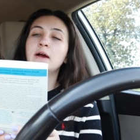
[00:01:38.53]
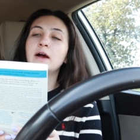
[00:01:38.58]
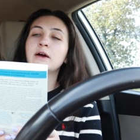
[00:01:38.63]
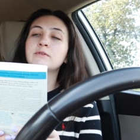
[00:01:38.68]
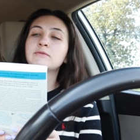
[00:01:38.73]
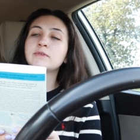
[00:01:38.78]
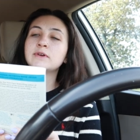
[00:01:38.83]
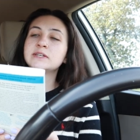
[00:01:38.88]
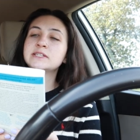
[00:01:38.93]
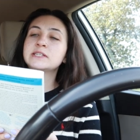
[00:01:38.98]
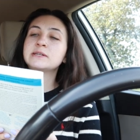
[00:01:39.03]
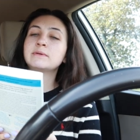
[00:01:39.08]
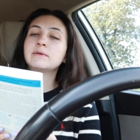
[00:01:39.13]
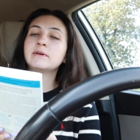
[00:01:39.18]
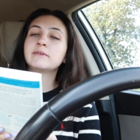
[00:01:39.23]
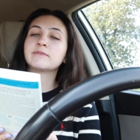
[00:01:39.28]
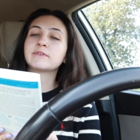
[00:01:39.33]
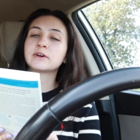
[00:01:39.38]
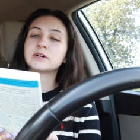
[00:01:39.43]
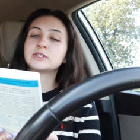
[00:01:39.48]

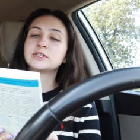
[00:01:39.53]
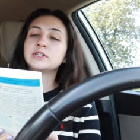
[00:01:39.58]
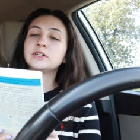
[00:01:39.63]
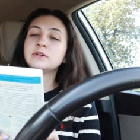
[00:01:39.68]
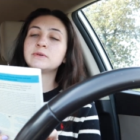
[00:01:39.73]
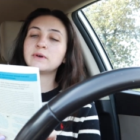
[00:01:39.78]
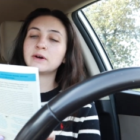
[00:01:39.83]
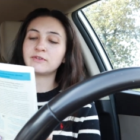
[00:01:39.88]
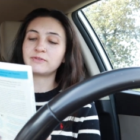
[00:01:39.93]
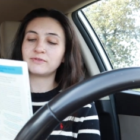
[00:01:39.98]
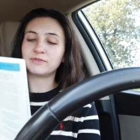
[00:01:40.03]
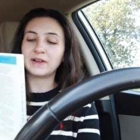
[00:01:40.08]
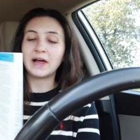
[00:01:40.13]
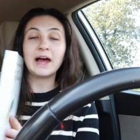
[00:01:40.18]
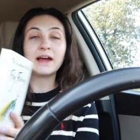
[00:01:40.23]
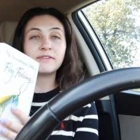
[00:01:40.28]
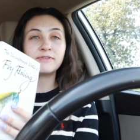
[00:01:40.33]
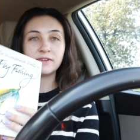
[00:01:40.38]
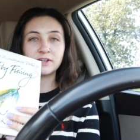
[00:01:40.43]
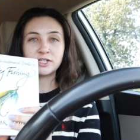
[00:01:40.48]
Unreasonable Virtue of
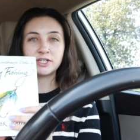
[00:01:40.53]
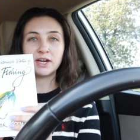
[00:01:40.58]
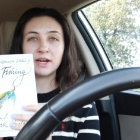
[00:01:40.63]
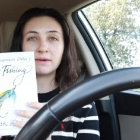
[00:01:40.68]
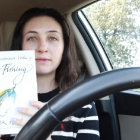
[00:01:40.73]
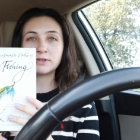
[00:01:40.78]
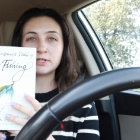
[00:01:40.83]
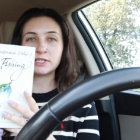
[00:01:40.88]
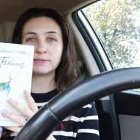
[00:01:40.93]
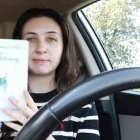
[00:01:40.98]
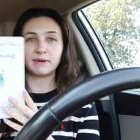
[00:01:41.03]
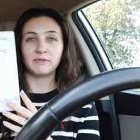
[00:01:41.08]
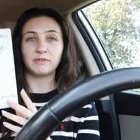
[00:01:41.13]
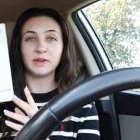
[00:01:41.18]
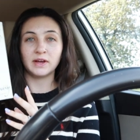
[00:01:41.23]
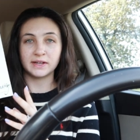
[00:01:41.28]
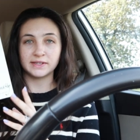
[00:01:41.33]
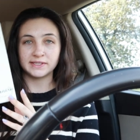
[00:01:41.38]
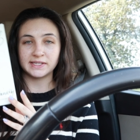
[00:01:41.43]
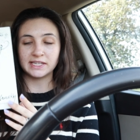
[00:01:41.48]
Fly Fishing, which is my
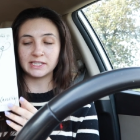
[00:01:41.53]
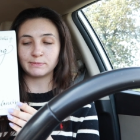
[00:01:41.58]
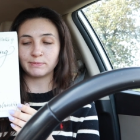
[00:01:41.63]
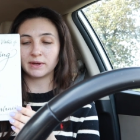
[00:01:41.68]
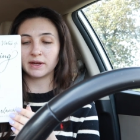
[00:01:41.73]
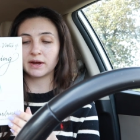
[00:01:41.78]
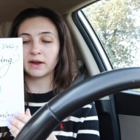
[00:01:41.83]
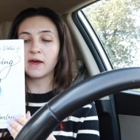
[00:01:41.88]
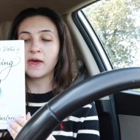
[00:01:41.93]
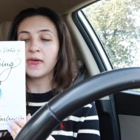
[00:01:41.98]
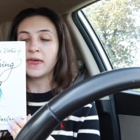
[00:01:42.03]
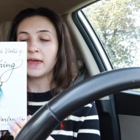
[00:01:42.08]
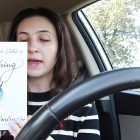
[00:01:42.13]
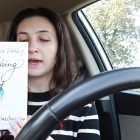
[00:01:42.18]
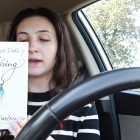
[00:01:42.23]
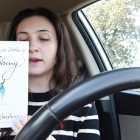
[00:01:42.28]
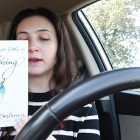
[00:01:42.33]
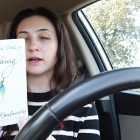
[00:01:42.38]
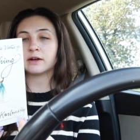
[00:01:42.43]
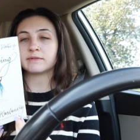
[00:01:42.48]
fiance's book.
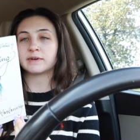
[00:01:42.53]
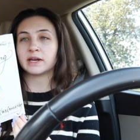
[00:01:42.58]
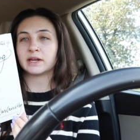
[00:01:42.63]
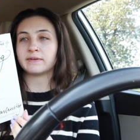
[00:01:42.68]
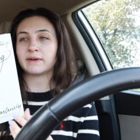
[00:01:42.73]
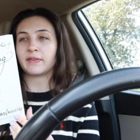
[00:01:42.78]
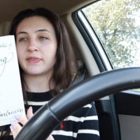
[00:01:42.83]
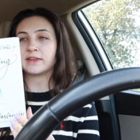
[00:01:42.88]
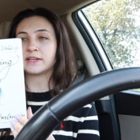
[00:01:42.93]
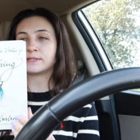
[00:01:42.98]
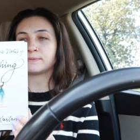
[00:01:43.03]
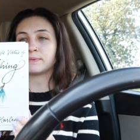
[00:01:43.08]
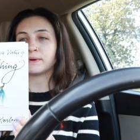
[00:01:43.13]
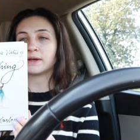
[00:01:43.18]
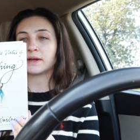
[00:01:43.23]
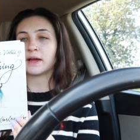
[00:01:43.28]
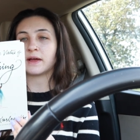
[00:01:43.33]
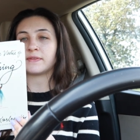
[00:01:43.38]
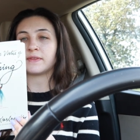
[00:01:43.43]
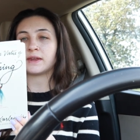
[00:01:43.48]
And he already read this
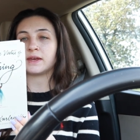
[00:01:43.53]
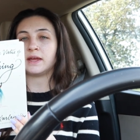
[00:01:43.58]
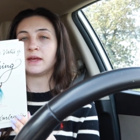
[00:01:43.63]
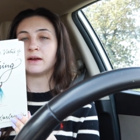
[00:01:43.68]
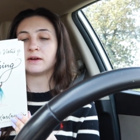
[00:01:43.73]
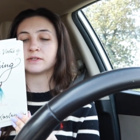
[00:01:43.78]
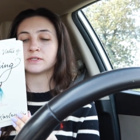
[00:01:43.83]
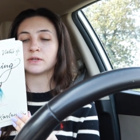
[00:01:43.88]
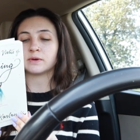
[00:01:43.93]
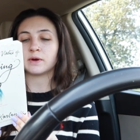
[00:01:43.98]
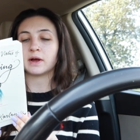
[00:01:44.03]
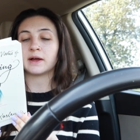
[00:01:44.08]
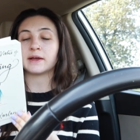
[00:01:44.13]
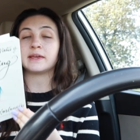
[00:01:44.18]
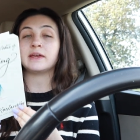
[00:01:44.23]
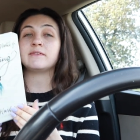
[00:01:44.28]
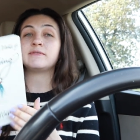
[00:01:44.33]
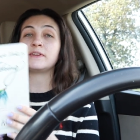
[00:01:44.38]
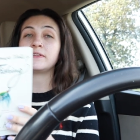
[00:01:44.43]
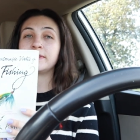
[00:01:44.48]
book. And then he also got
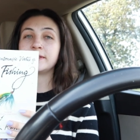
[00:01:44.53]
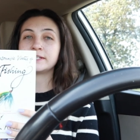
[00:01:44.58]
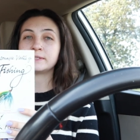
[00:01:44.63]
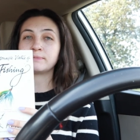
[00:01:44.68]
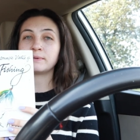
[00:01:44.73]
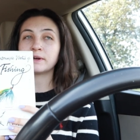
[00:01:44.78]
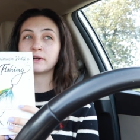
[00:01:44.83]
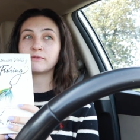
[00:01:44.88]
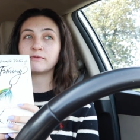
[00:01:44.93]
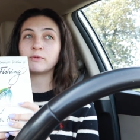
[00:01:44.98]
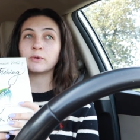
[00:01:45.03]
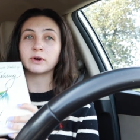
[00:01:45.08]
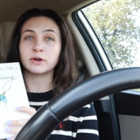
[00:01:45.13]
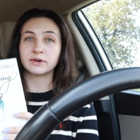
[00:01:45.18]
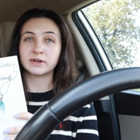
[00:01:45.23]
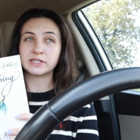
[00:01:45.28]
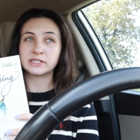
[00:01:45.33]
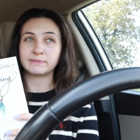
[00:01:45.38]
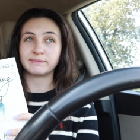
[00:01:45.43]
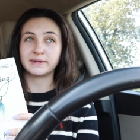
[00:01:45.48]
gifted this book for
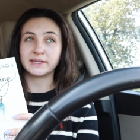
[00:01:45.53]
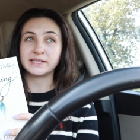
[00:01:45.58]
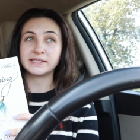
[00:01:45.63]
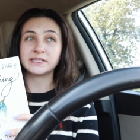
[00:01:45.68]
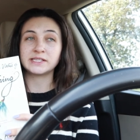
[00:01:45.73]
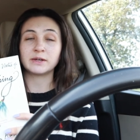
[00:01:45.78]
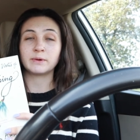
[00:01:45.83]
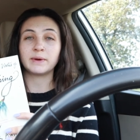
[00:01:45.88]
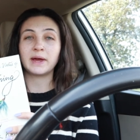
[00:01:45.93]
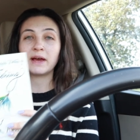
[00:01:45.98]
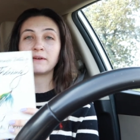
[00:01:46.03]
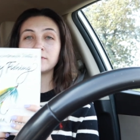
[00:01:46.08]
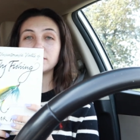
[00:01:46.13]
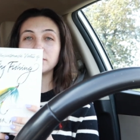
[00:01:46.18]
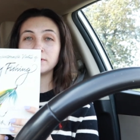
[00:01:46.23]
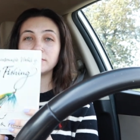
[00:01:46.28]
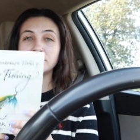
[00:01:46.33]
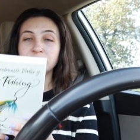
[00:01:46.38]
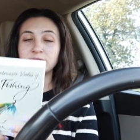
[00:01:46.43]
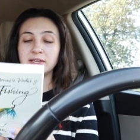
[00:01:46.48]
Christmas. So we have
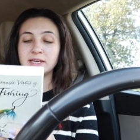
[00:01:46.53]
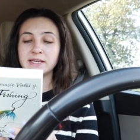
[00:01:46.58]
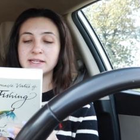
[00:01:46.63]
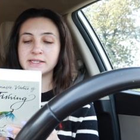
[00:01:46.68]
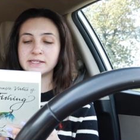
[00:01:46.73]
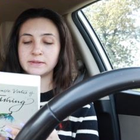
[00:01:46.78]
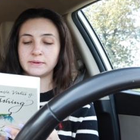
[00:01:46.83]
two of these.